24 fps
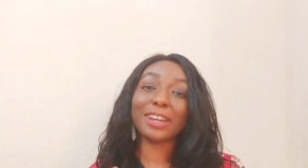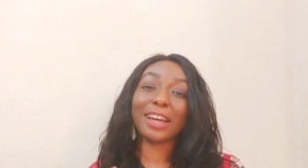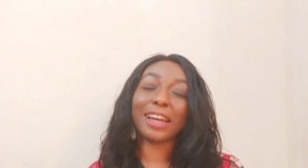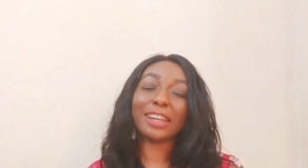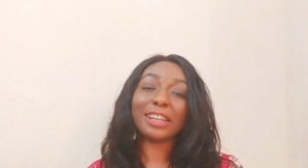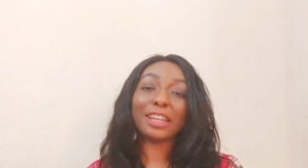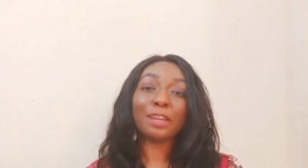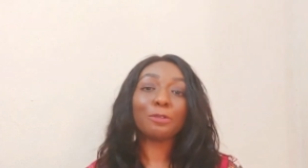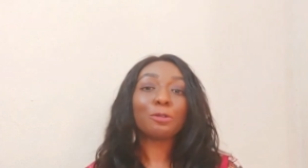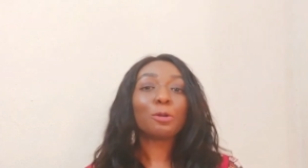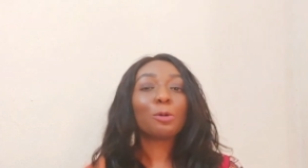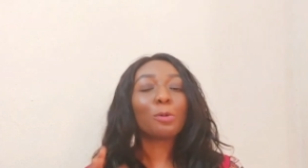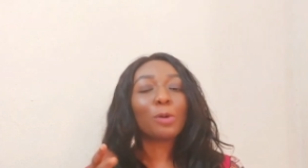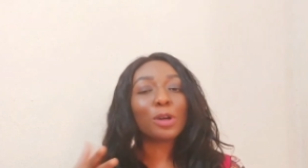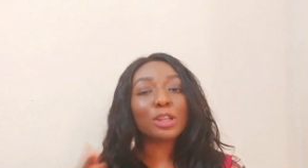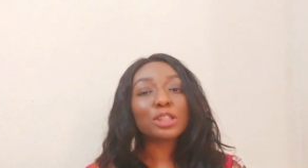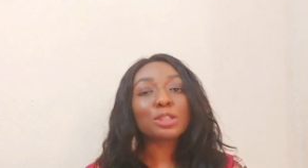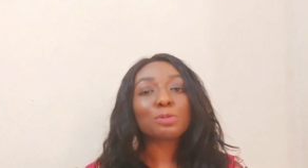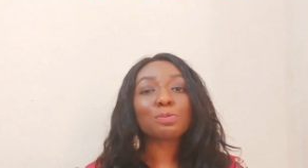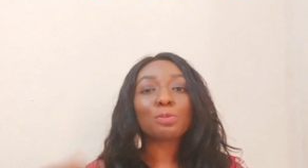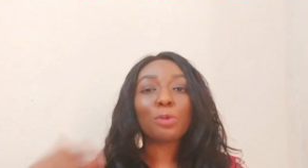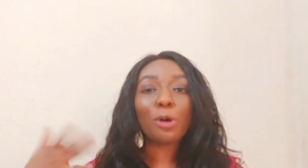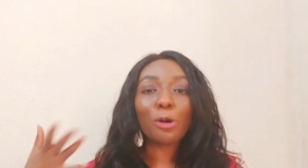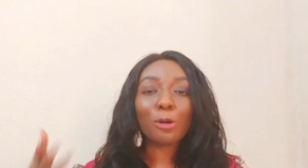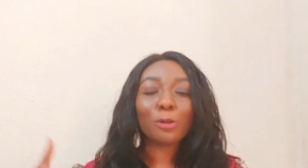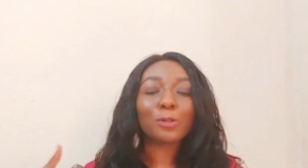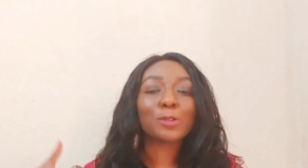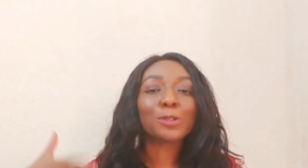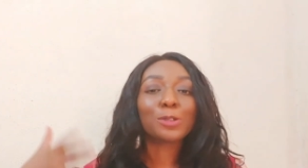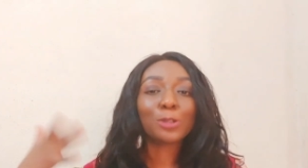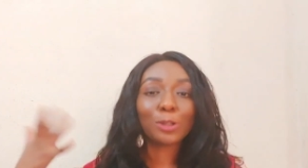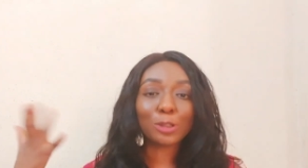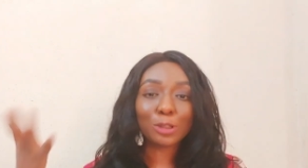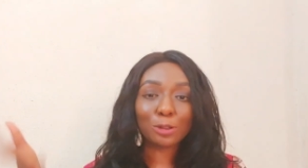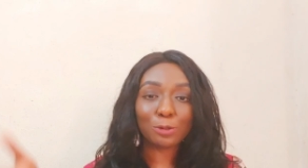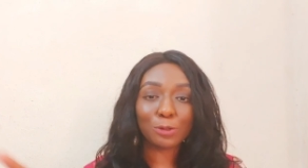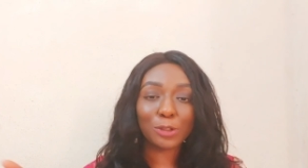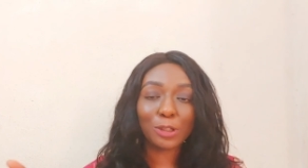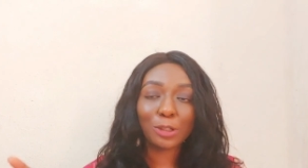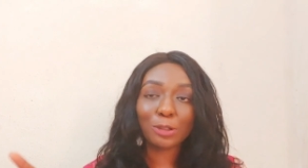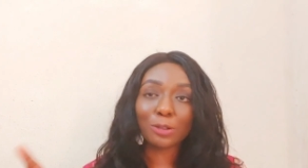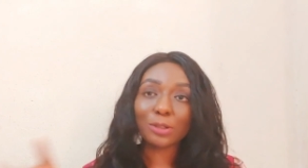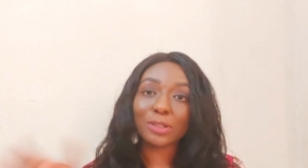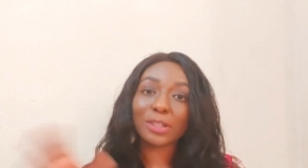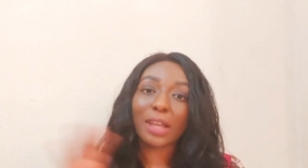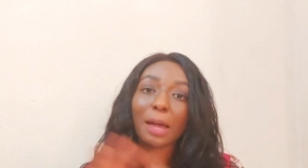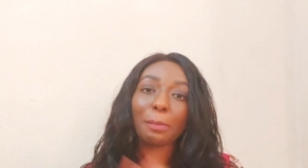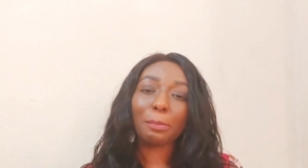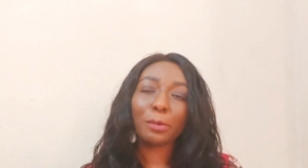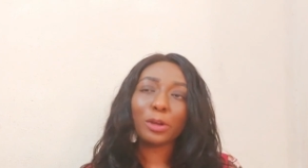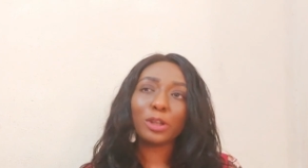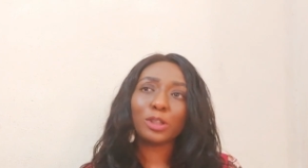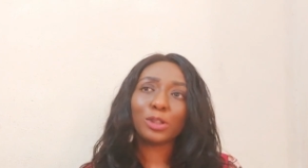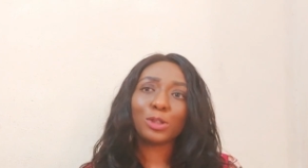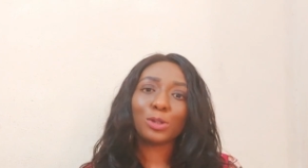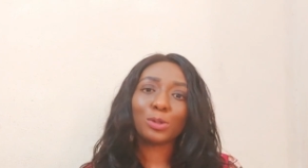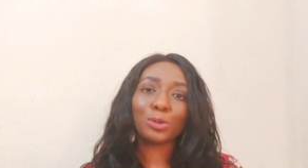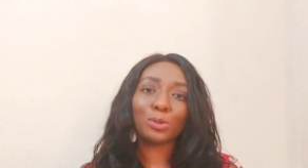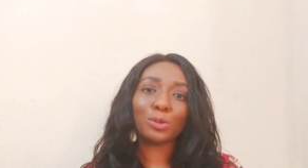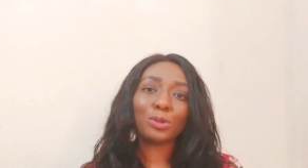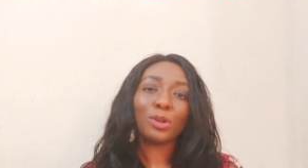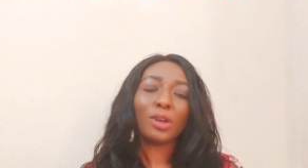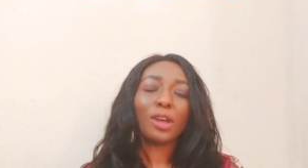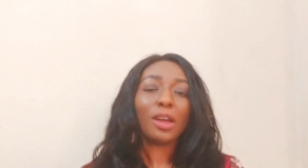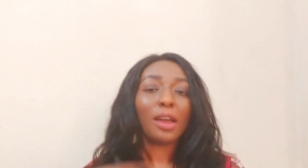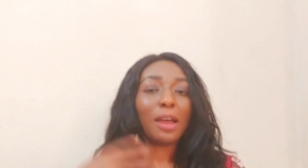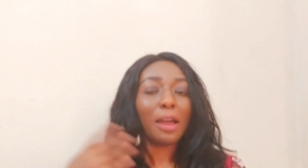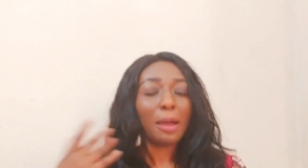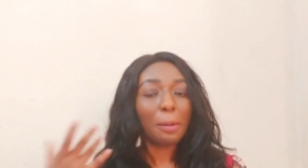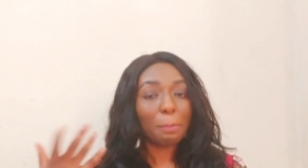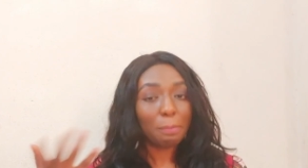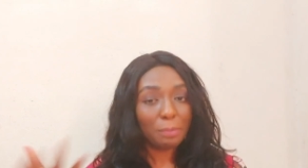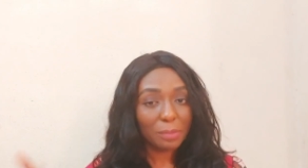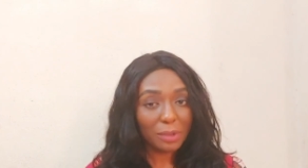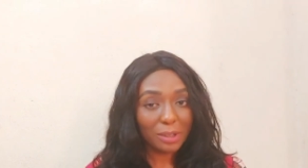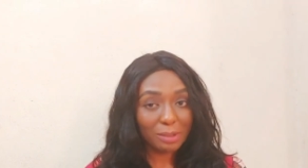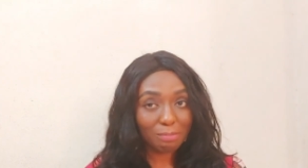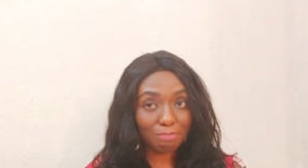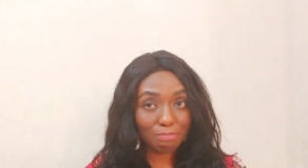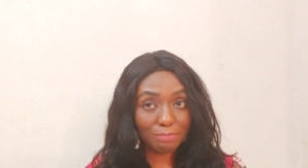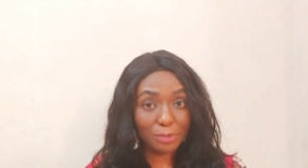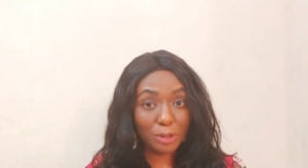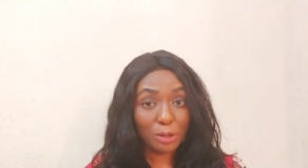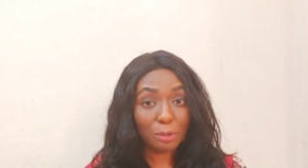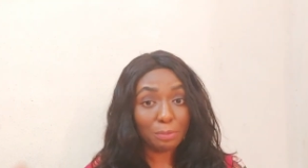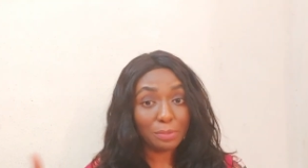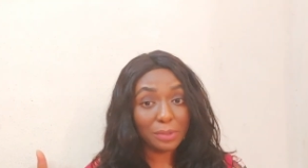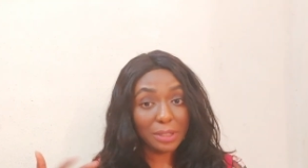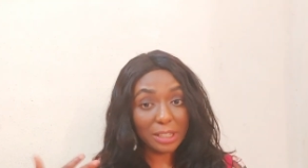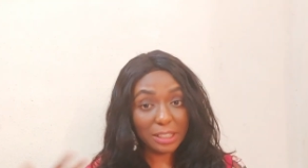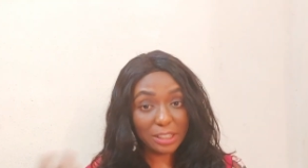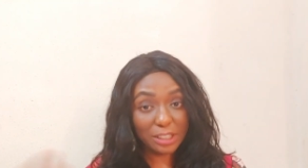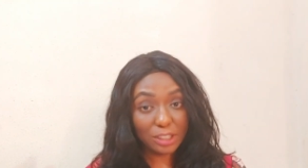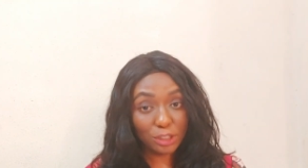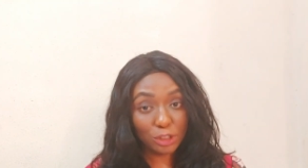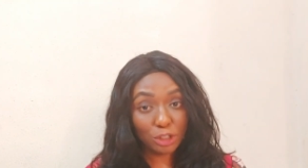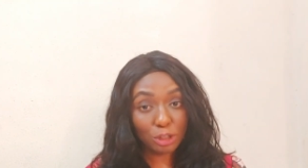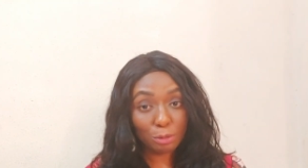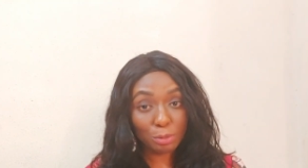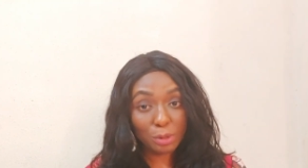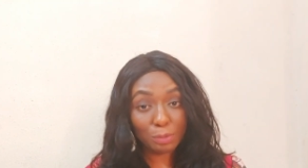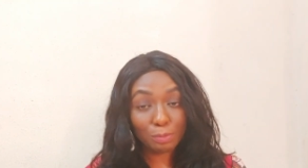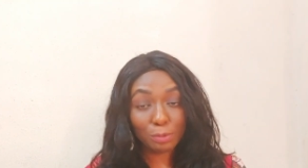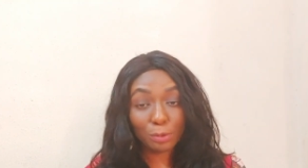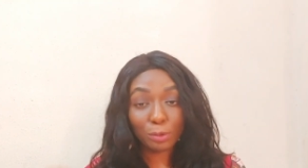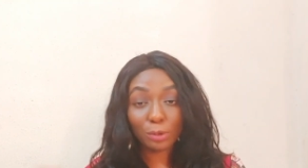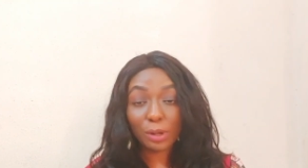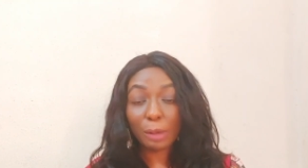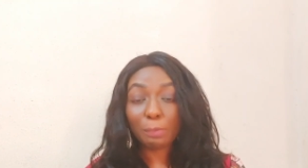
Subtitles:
And if you want more of such videos, I'm going to be updating you people.